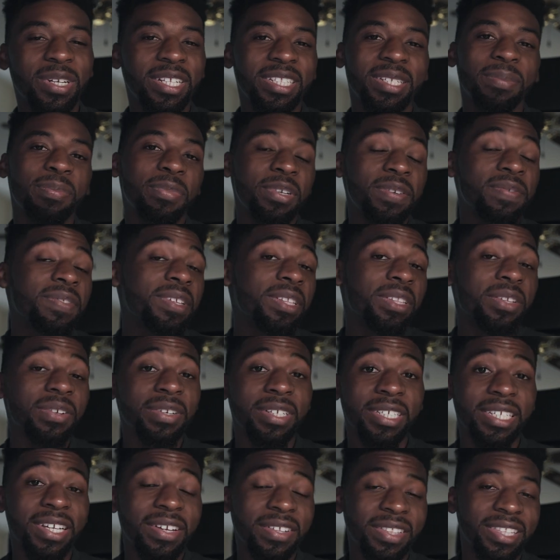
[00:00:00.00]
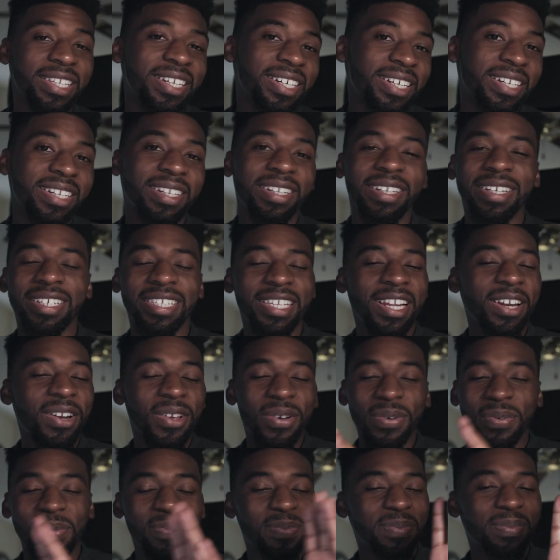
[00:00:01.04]
wanted to briefly throw this out there because I
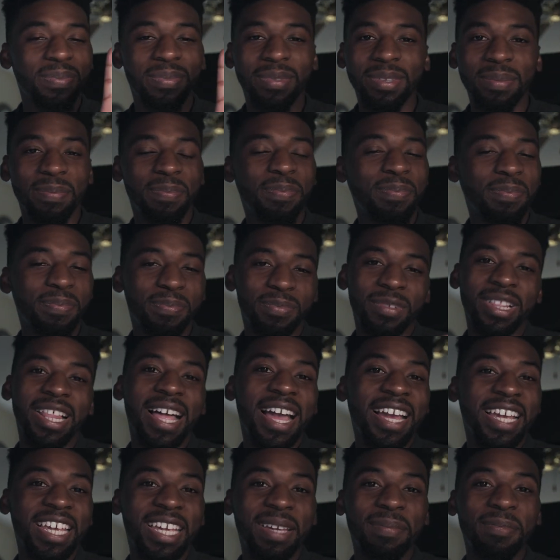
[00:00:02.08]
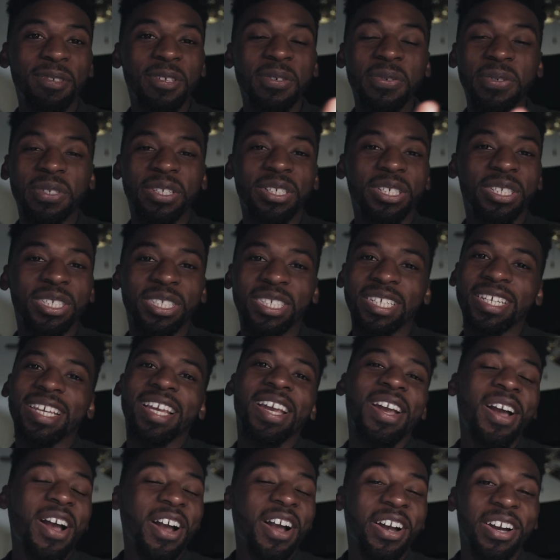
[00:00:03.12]
know the Glidecam users
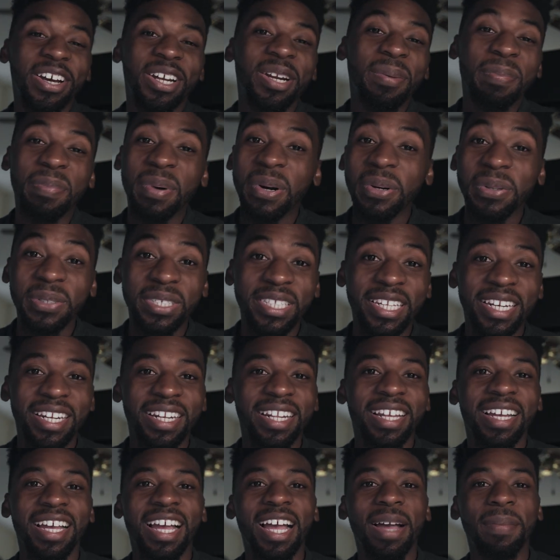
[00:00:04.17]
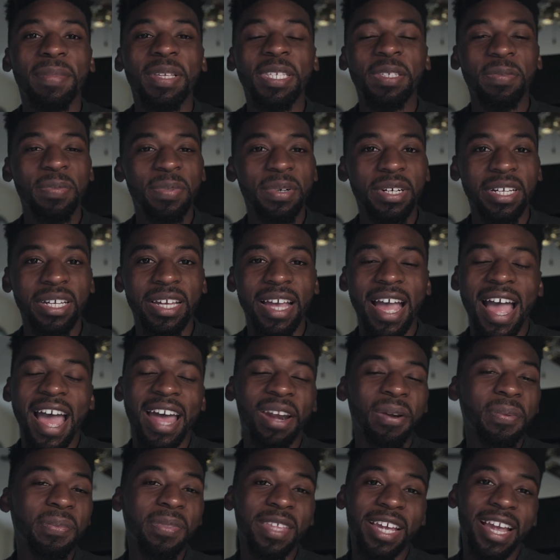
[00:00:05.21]
are gonna post it in the comments, but I
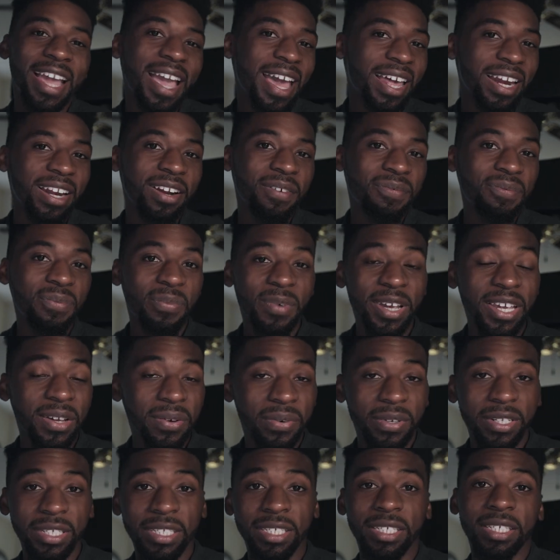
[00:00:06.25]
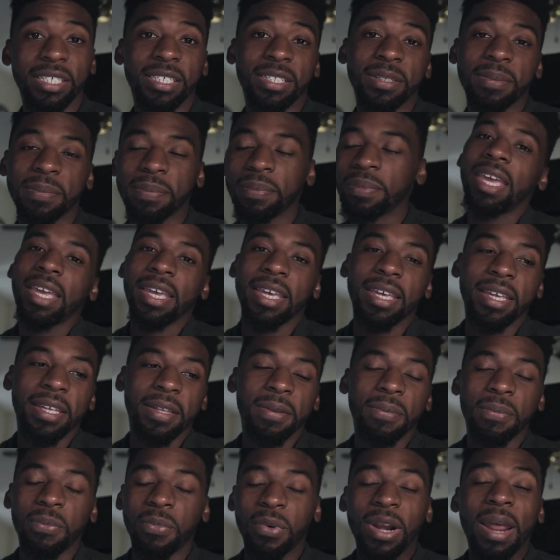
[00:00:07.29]
don't think I had enough weight on this system.
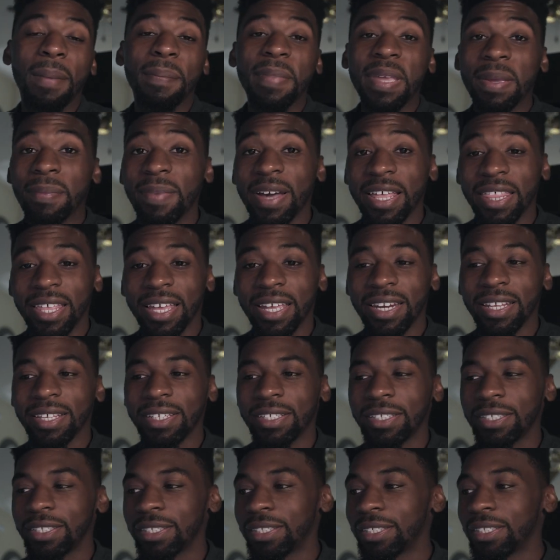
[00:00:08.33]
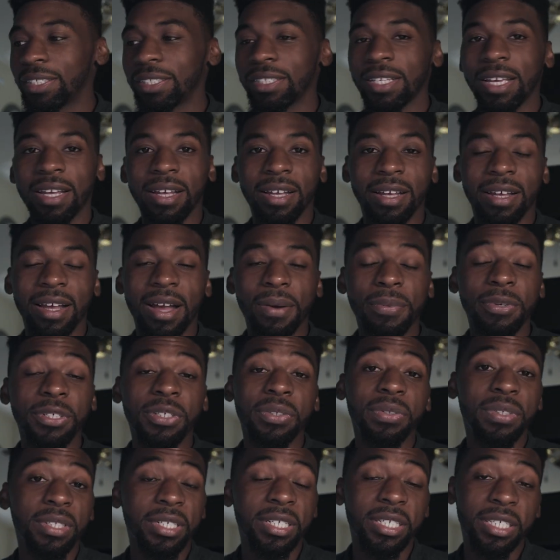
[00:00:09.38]
And what I mean by that is I was
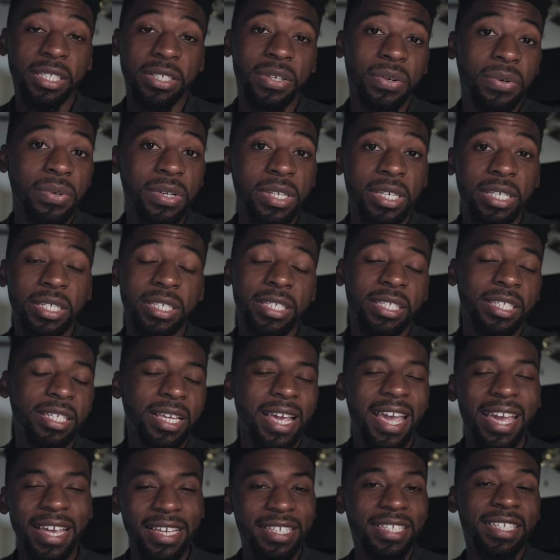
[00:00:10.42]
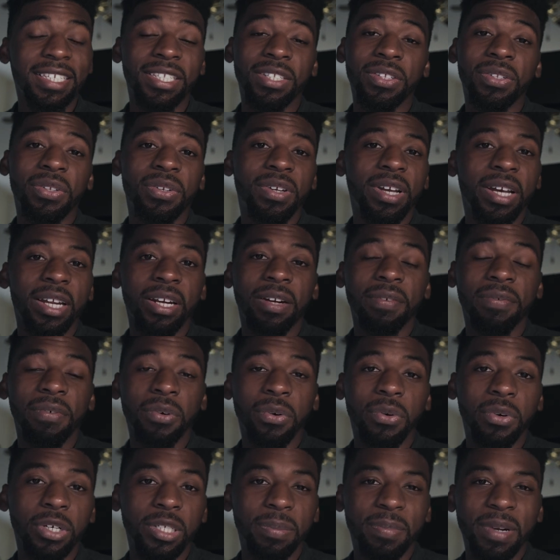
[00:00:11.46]
using a Sony A6300, of
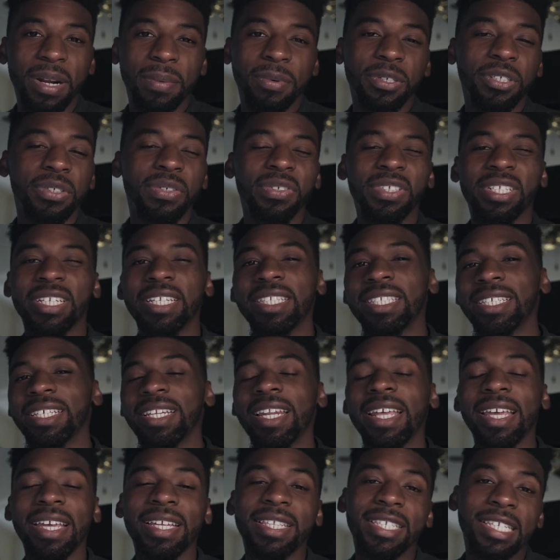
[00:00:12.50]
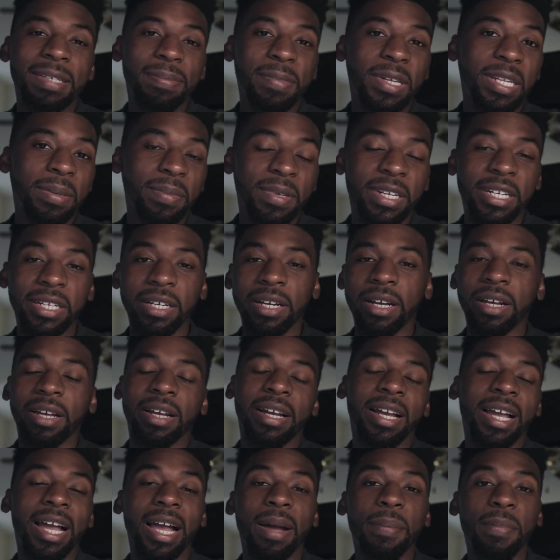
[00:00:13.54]
course, but I was using a 10 to 18 millimeter
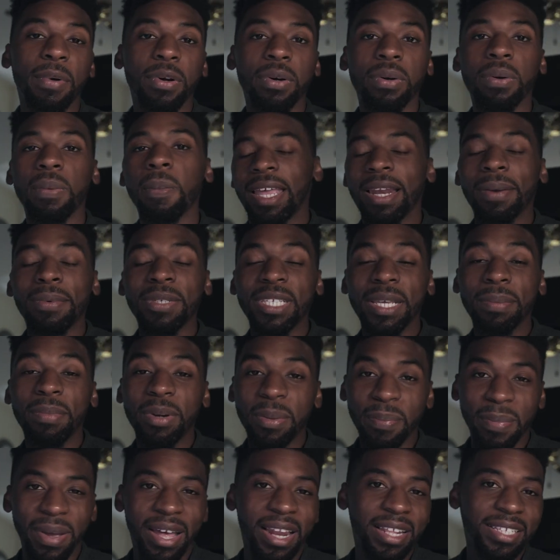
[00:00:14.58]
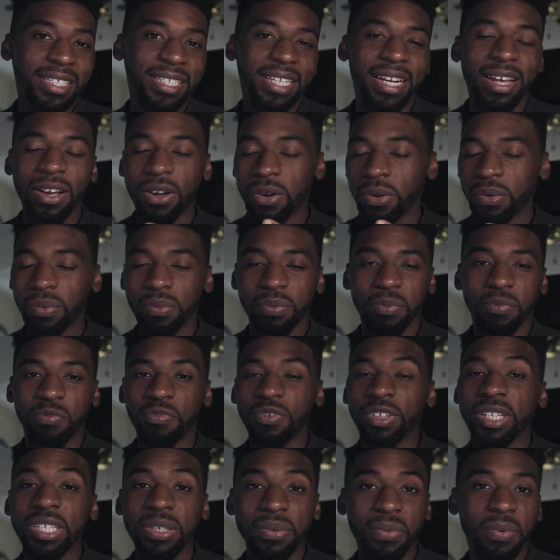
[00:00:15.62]
combo, and I was able to balance it out
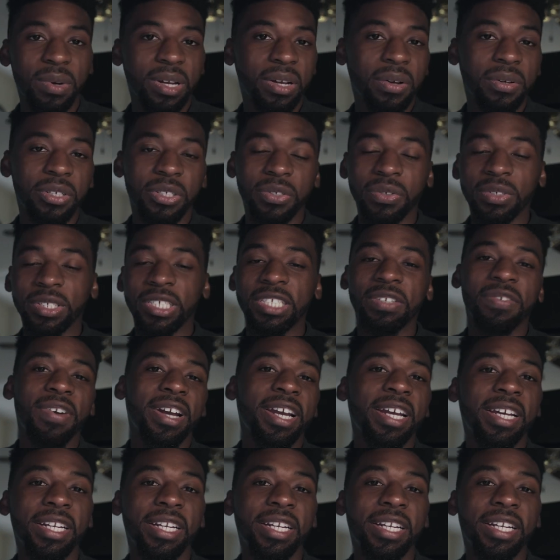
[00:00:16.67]
really well, as you can see right